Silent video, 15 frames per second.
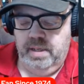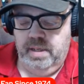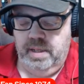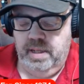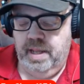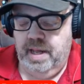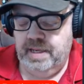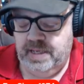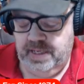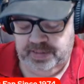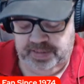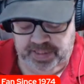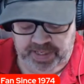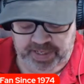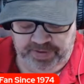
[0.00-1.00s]
Like I
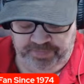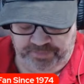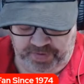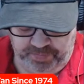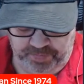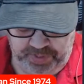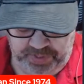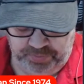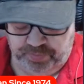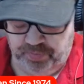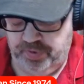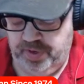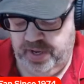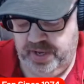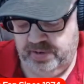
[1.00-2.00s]
said, if I
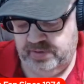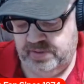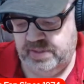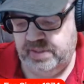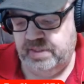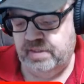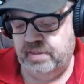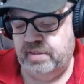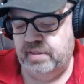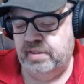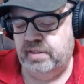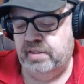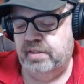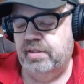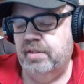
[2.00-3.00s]
mispronounce it,
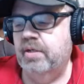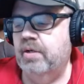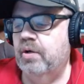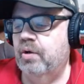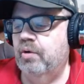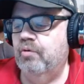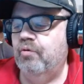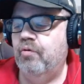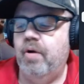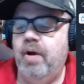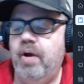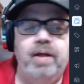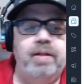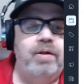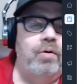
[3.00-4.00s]
just
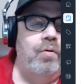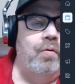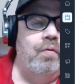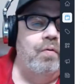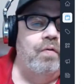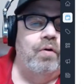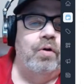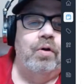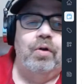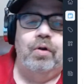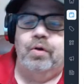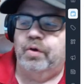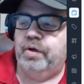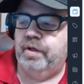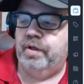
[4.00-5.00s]
try to overlook